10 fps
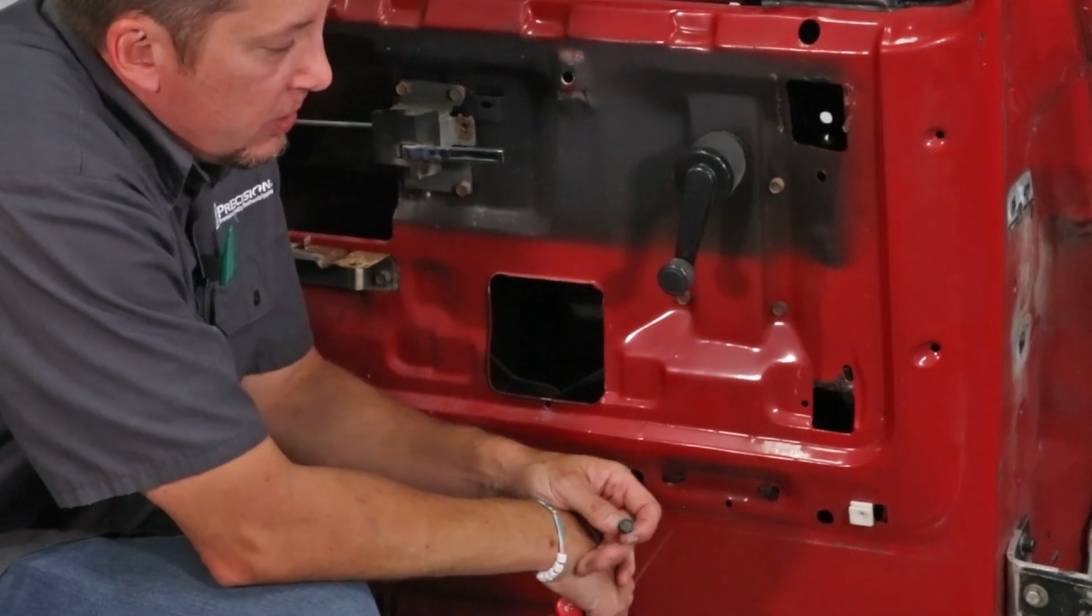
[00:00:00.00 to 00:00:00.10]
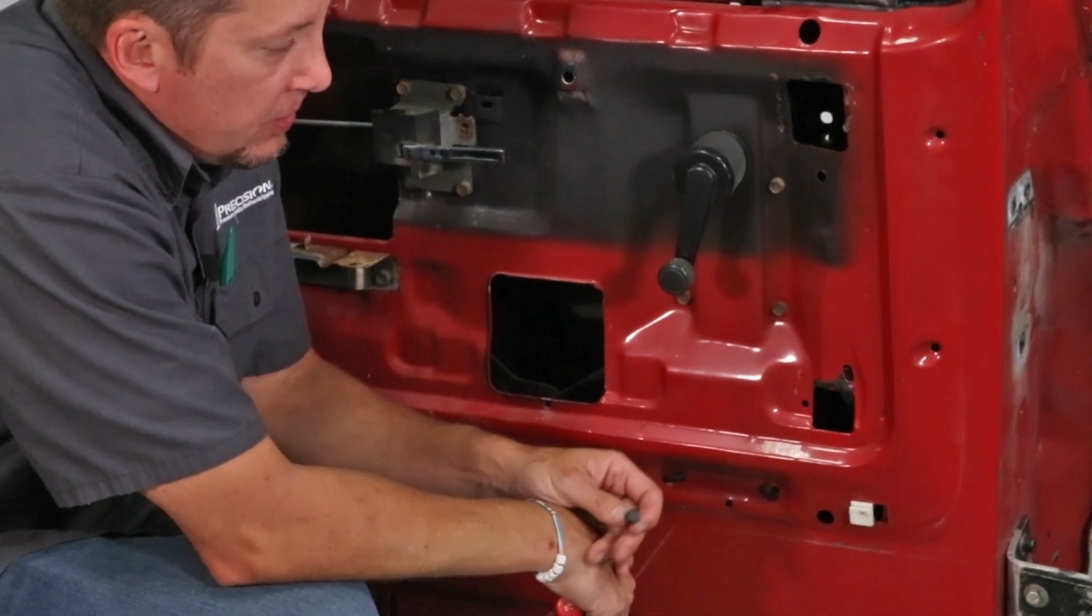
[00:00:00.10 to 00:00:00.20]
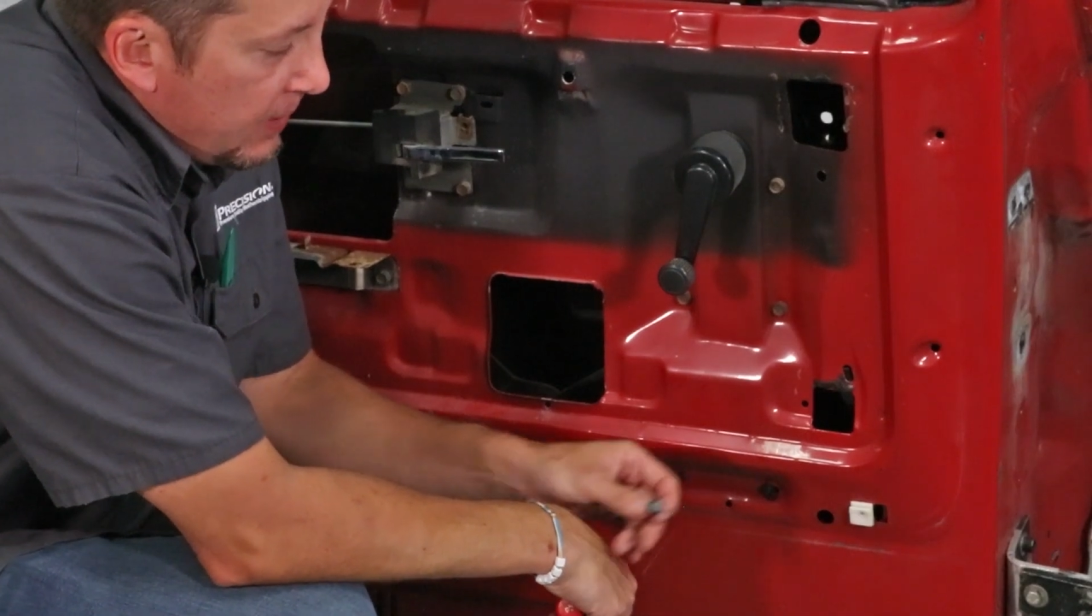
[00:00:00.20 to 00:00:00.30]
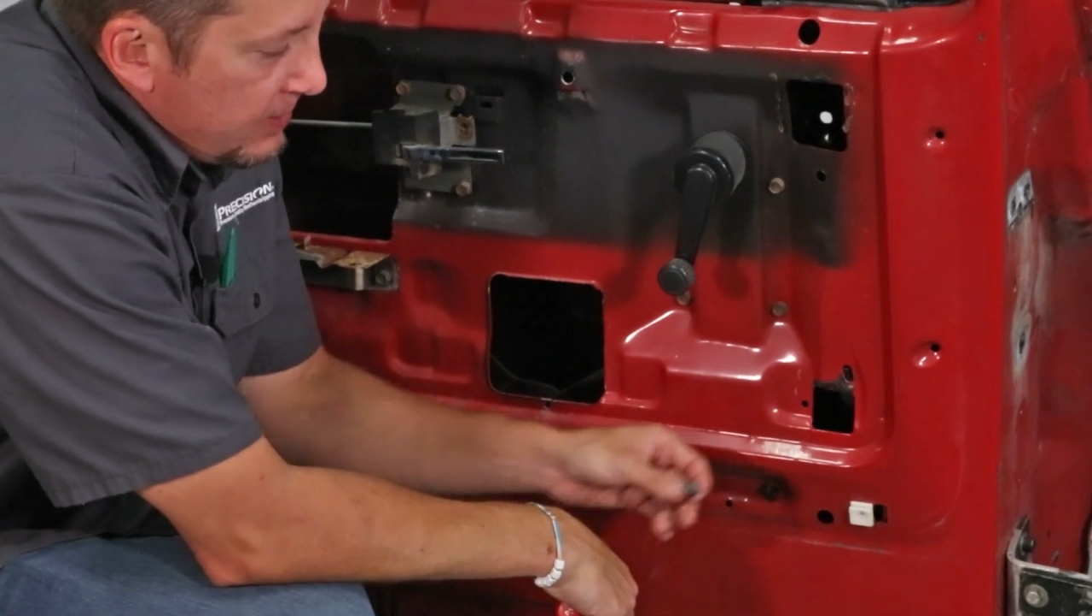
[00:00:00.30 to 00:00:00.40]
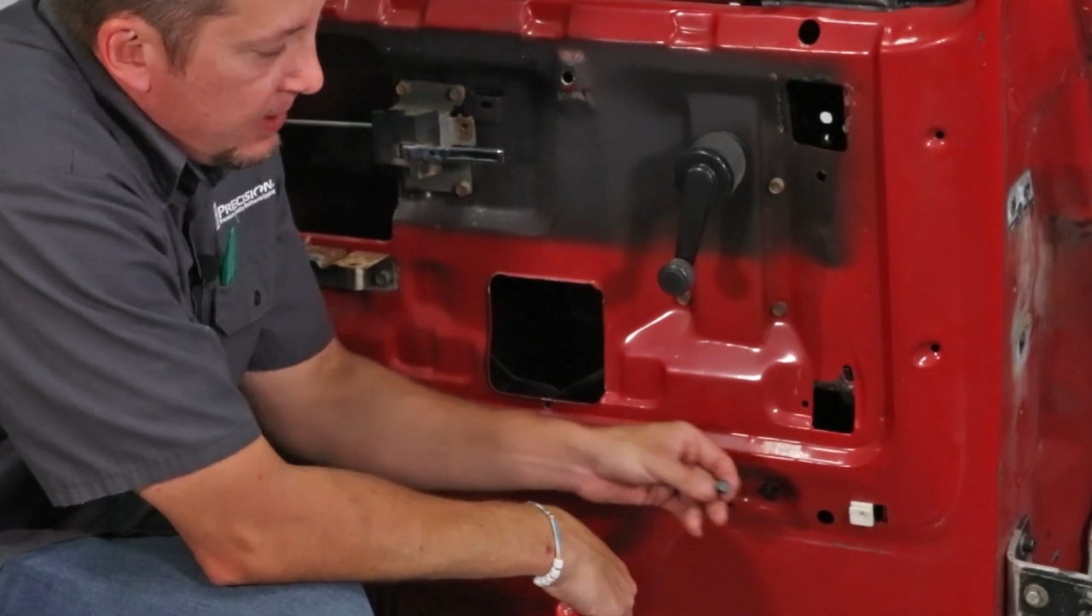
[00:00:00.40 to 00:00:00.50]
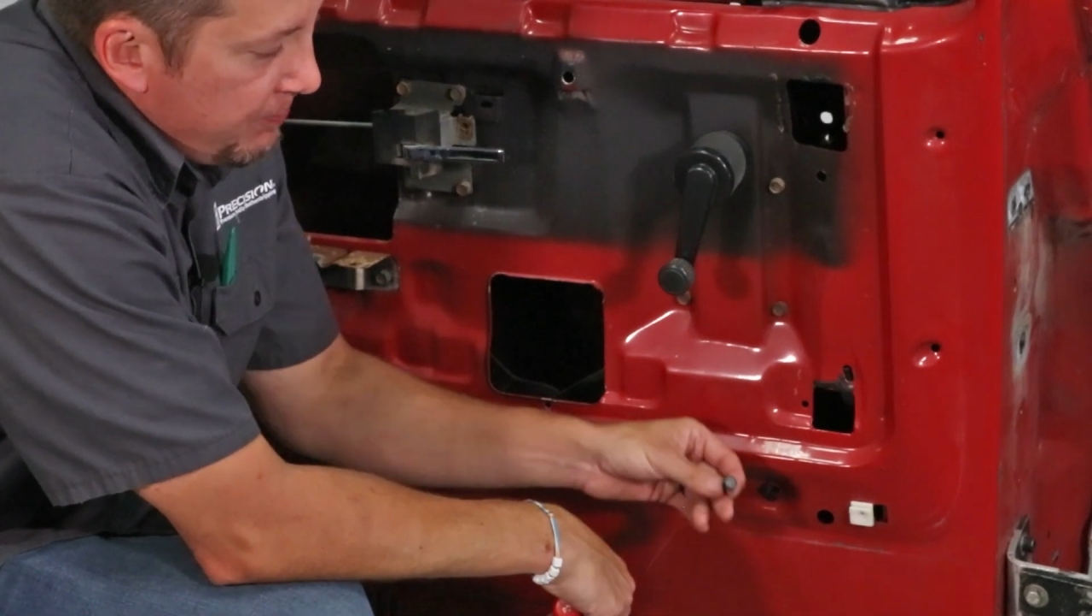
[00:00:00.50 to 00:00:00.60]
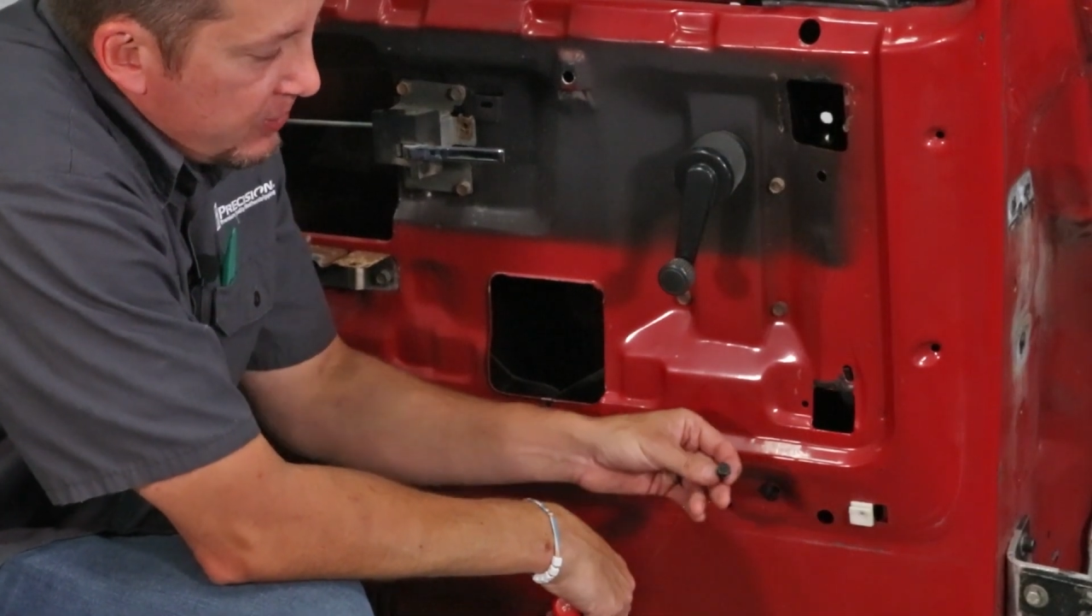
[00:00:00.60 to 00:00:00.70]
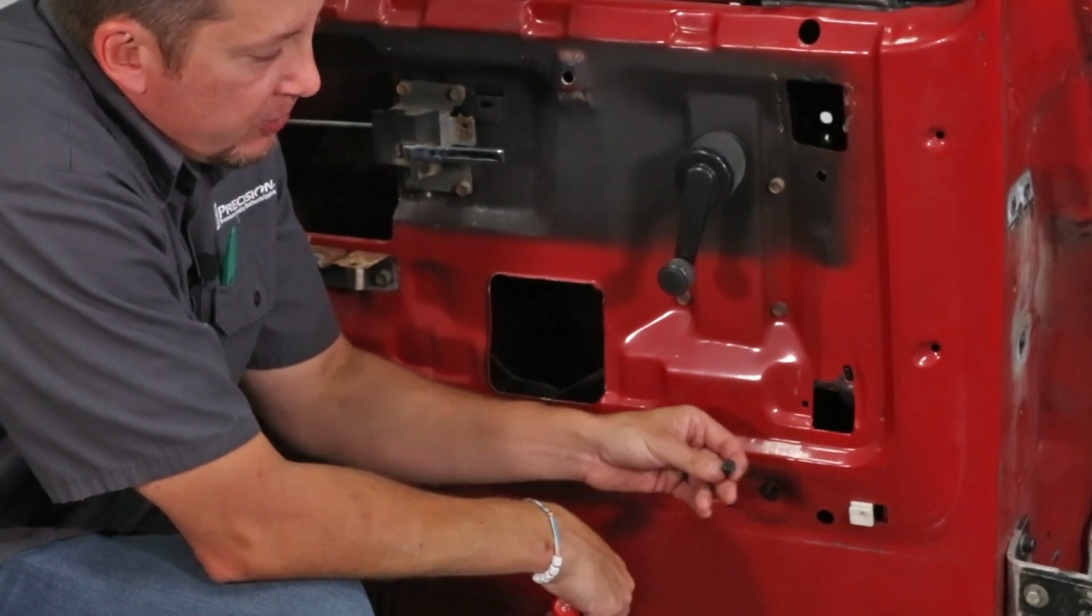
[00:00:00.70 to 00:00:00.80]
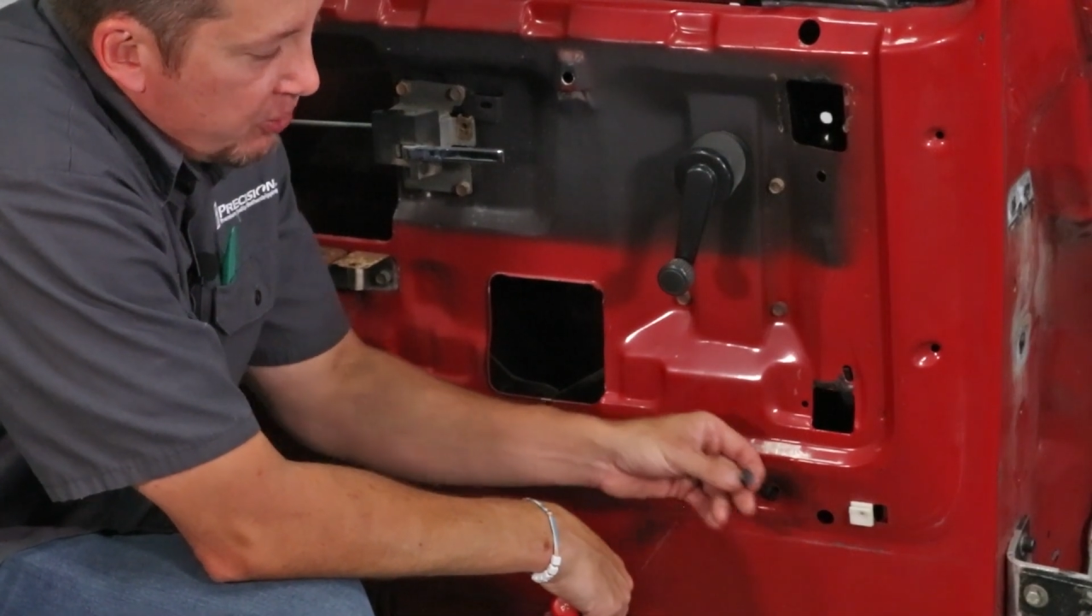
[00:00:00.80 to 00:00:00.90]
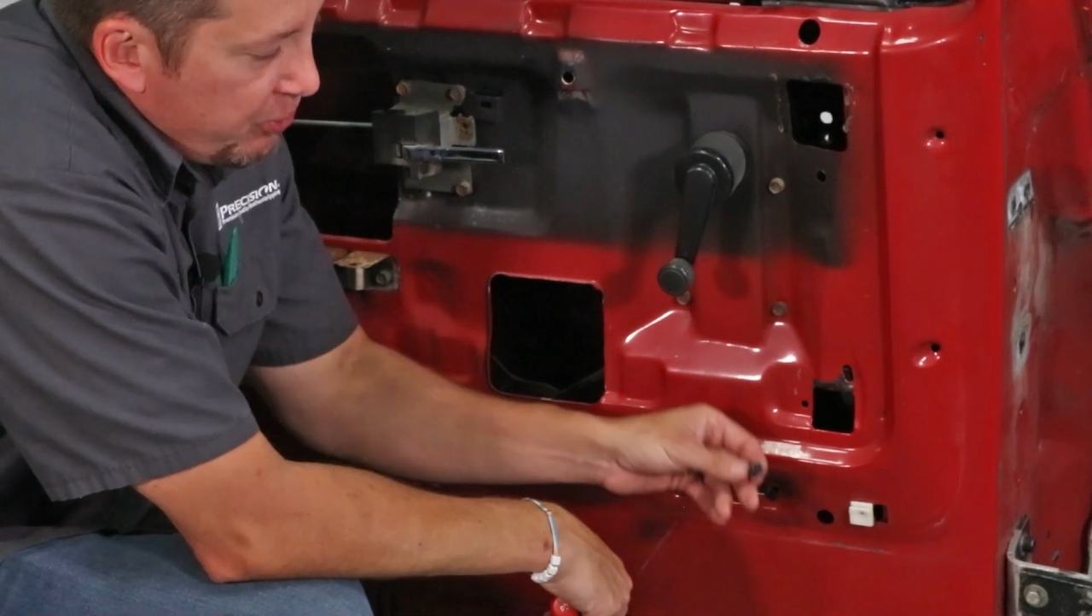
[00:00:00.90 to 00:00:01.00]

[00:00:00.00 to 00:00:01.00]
Next step is you're going